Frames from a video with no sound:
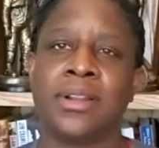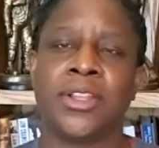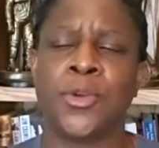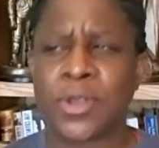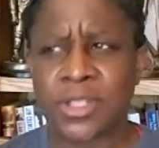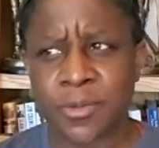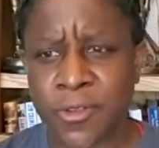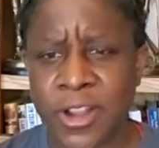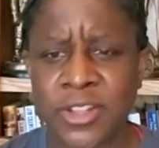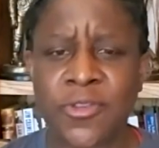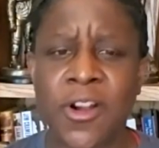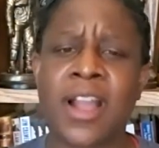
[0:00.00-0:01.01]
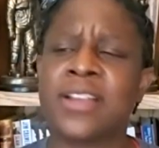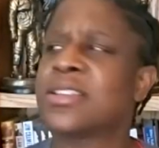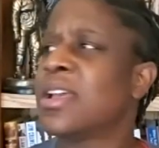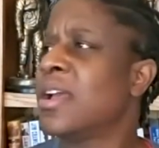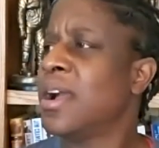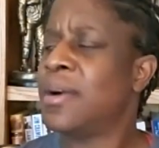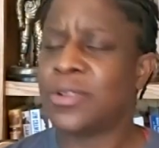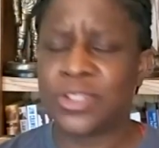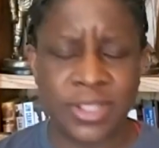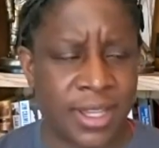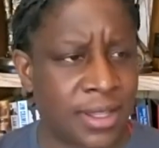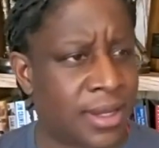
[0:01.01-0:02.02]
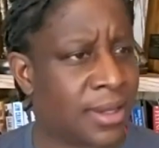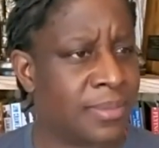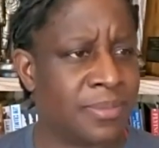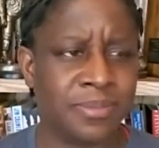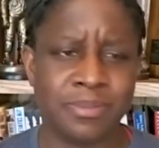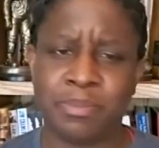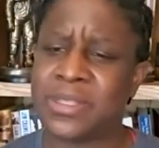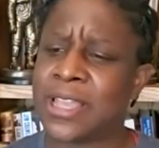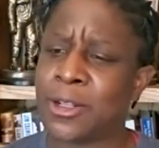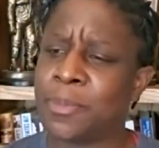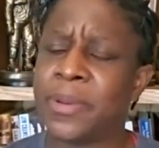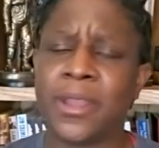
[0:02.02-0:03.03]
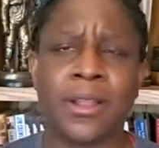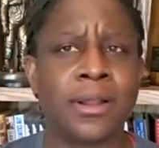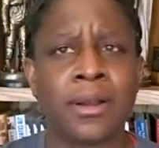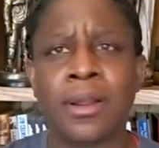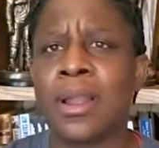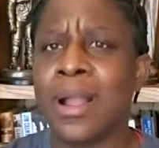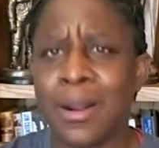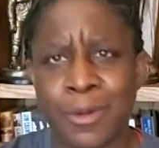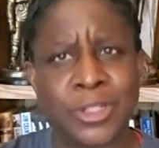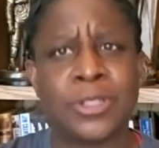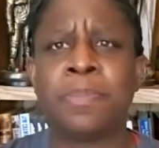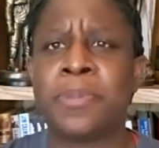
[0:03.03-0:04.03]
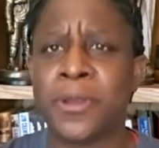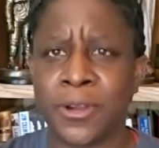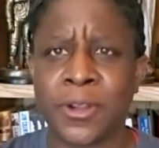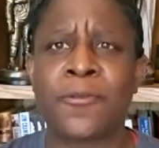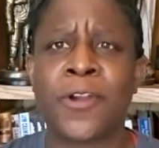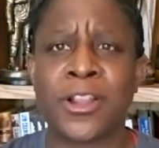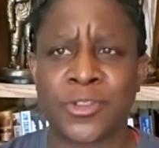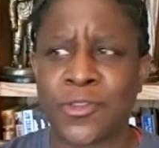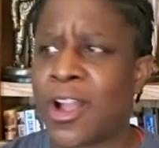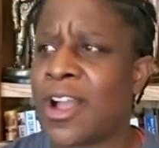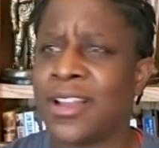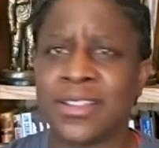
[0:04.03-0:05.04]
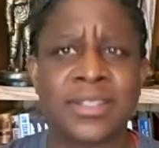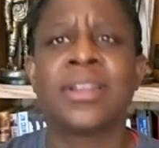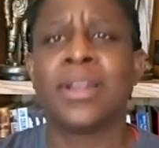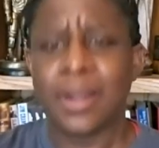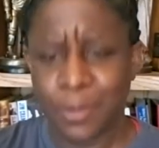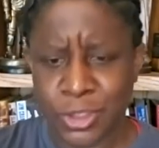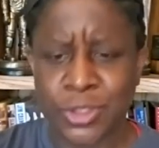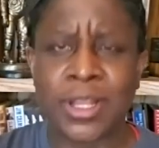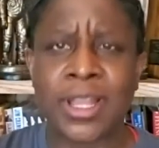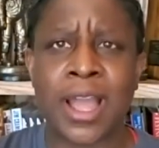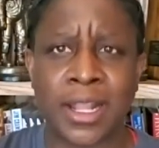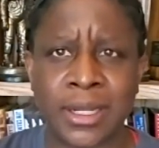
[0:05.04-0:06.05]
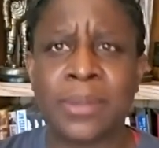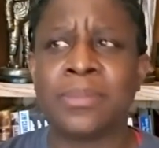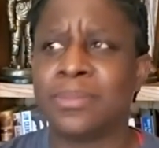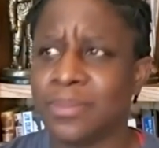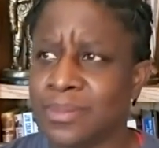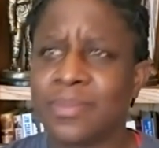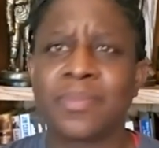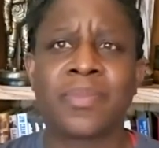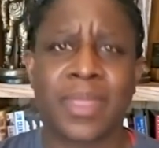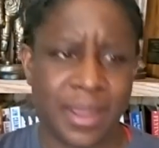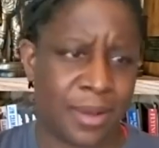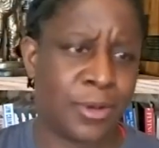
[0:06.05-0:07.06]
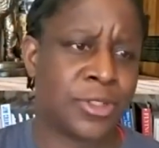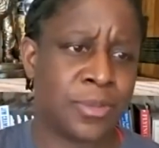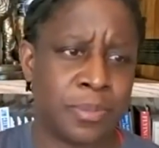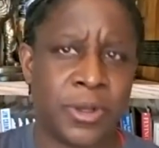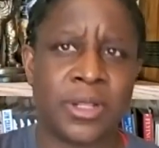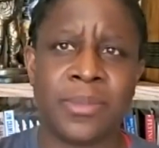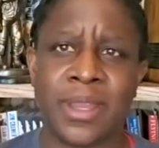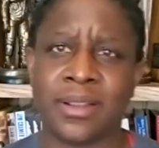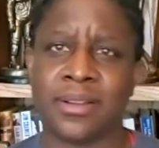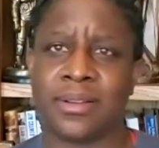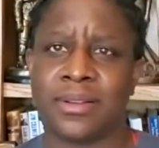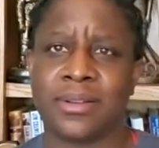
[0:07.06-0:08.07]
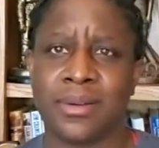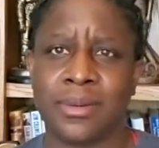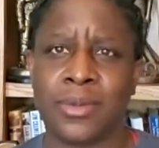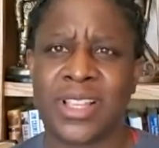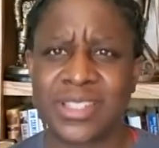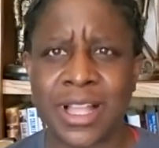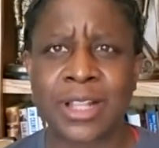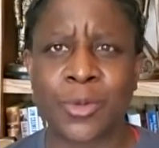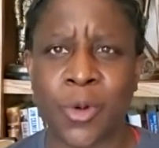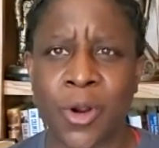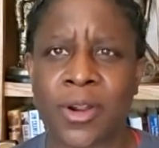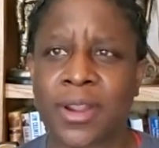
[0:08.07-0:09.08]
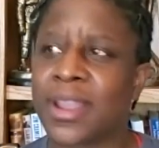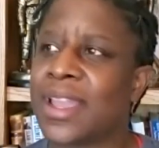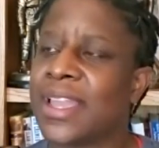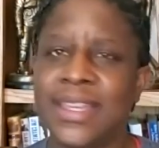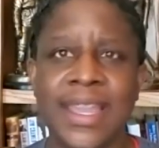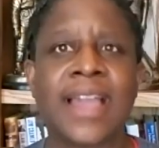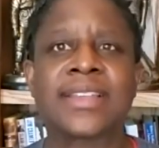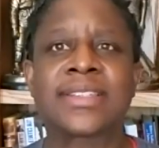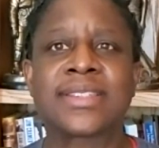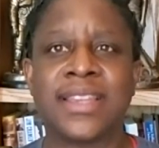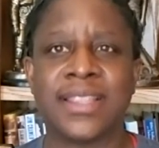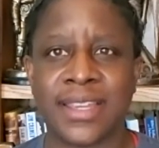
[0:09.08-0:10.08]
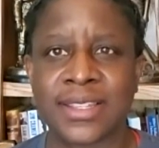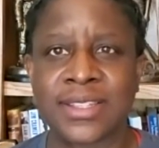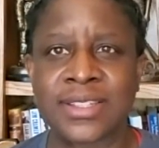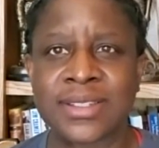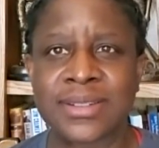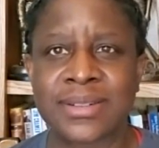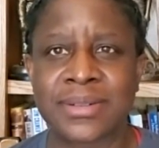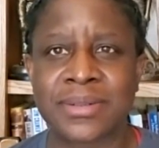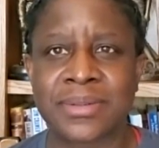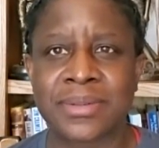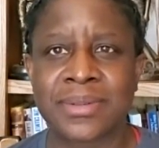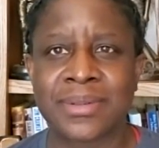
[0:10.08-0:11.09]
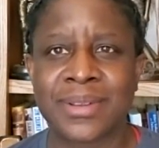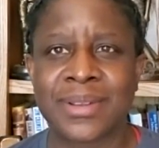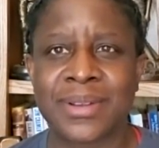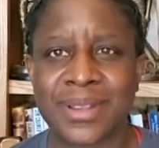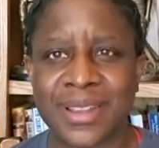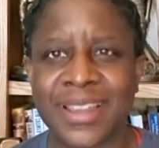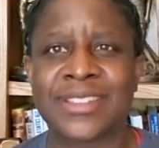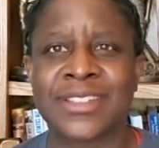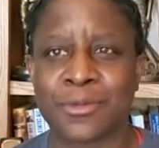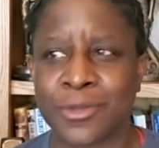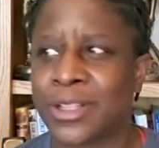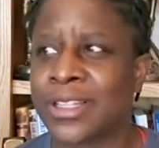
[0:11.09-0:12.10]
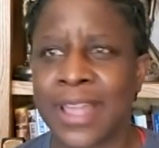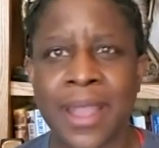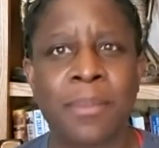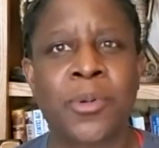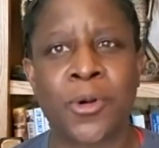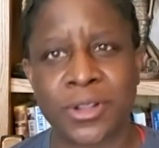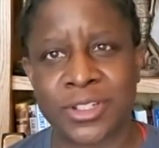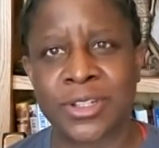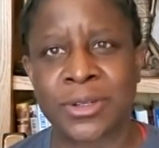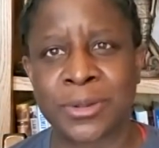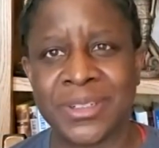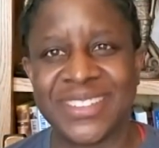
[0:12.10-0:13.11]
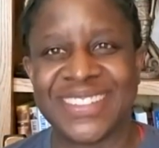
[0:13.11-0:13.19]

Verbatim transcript: You want some French fries? I want you to get a potato peeler. I want you to peel your French fries I want you to cut them and I want you to put them in. Well, that's a lot of work. Yes, it is. Is it really that important to you?